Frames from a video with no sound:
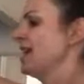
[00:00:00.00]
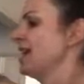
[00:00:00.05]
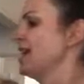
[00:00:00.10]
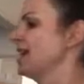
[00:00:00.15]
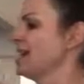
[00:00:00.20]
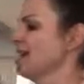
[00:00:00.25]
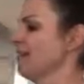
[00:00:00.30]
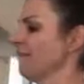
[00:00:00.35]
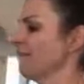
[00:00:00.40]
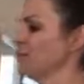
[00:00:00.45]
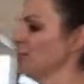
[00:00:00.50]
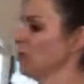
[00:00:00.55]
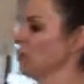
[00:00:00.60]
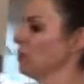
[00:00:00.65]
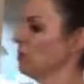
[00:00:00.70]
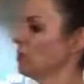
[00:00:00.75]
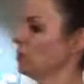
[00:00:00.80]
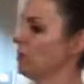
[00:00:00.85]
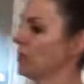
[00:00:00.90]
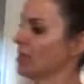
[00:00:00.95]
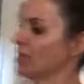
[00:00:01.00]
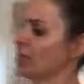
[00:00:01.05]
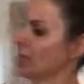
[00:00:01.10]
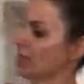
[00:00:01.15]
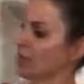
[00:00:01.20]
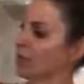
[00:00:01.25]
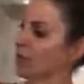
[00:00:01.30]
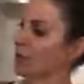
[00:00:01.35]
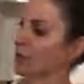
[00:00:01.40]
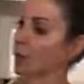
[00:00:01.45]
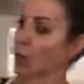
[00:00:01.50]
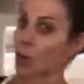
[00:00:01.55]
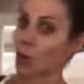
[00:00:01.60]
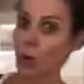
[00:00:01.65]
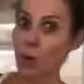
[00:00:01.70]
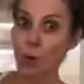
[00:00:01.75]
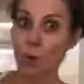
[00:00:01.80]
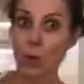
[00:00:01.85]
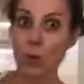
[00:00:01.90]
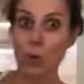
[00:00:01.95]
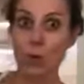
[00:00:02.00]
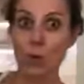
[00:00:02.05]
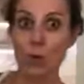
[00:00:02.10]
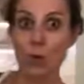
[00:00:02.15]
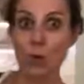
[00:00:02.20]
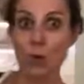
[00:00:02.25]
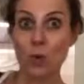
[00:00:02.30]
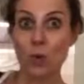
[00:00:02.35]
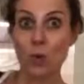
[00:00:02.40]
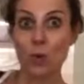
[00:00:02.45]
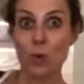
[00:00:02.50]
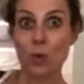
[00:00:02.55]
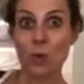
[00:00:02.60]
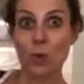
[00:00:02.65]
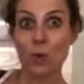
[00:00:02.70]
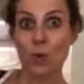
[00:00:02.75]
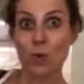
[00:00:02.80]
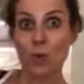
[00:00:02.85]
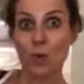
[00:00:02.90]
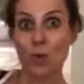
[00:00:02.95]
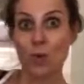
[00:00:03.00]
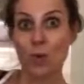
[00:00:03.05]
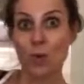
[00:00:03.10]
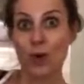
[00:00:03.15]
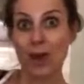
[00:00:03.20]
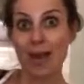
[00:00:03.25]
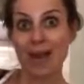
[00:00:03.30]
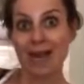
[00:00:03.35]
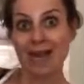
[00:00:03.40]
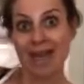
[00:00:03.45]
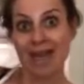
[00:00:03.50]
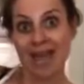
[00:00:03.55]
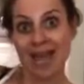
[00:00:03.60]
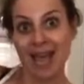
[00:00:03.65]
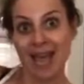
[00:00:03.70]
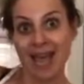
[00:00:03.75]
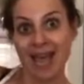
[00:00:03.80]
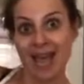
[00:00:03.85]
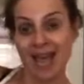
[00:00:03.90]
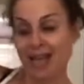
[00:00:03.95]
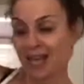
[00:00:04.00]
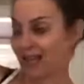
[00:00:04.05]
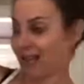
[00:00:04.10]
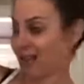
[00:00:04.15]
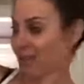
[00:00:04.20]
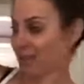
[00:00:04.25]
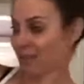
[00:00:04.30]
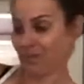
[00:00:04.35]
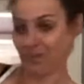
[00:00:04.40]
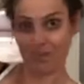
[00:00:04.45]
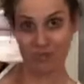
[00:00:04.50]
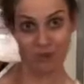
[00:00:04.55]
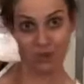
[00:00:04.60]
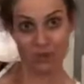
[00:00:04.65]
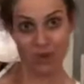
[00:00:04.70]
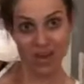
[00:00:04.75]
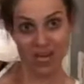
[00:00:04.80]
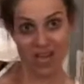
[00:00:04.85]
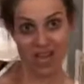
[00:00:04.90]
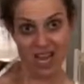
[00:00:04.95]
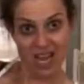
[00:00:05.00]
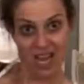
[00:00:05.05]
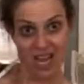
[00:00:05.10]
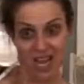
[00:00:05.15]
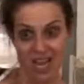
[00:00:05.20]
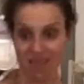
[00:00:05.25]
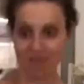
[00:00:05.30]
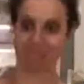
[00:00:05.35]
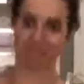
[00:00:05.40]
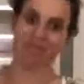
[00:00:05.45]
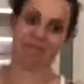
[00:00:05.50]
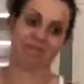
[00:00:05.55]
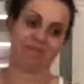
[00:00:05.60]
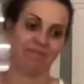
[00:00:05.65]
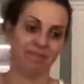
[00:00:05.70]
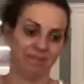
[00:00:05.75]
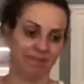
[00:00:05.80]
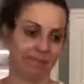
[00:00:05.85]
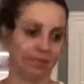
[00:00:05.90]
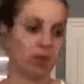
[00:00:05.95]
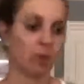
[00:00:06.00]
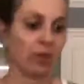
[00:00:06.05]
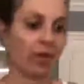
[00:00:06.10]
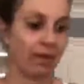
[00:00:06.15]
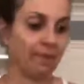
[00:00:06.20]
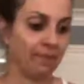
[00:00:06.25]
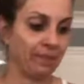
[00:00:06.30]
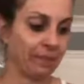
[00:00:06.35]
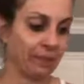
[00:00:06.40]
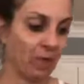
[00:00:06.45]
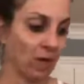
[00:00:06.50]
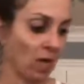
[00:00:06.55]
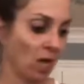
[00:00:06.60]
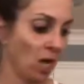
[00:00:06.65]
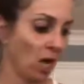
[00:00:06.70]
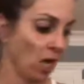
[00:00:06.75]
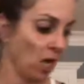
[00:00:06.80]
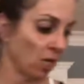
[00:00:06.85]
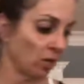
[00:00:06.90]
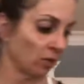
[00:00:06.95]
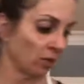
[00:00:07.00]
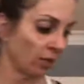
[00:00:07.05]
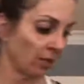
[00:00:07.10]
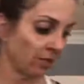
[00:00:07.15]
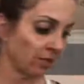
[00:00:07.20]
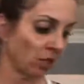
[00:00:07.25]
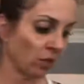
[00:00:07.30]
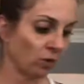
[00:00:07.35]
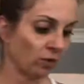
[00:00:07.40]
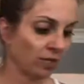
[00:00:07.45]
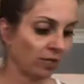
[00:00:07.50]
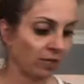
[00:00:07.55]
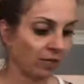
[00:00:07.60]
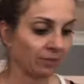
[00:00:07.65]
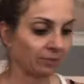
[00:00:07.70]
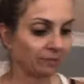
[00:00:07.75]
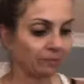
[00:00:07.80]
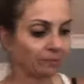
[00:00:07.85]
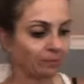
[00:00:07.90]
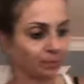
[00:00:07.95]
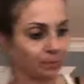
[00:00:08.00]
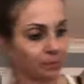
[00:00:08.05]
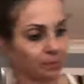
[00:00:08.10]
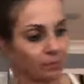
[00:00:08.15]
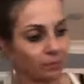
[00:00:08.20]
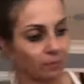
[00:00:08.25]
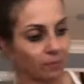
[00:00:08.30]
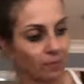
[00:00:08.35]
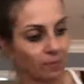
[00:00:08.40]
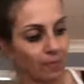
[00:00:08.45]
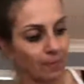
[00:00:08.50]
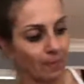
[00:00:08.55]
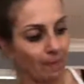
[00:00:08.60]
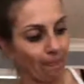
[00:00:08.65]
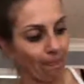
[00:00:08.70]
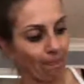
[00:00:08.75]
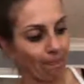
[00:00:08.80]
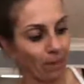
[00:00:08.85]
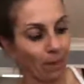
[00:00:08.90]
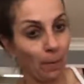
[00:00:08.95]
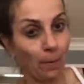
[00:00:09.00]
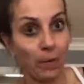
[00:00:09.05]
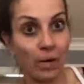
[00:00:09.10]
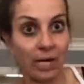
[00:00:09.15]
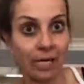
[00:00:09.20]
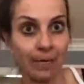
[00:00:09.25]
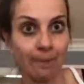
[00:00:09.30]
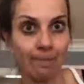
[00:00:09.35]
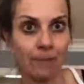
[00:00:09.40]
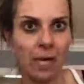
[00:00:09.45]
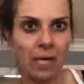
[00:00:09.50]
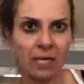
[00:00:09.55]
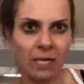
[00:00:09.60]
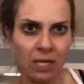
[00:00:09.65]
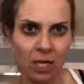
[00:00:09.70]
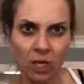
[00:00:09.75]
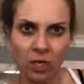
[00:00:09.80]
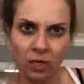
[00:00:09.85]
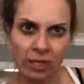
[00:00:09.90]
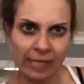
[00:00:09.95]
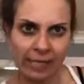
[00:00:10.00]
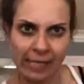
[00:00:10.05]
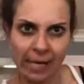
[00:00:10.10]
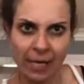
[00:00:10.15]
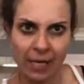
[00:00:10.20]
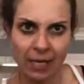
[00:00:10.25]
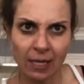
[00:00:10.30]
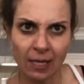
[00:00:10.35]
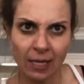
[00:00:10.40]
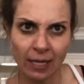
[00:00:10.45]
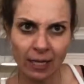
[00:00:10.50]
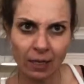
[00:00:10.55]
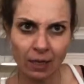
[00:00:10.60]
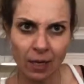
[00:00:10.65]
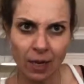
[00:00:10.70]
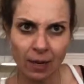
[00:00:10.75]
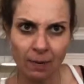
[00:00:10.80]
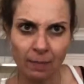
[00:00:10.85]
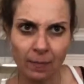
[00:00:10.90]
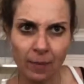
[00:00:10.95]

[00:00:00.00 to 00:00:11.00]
life you would be. Ooh, brandy. Brandy. Okay, so that's going in there. Brandy. Did I already say that, like,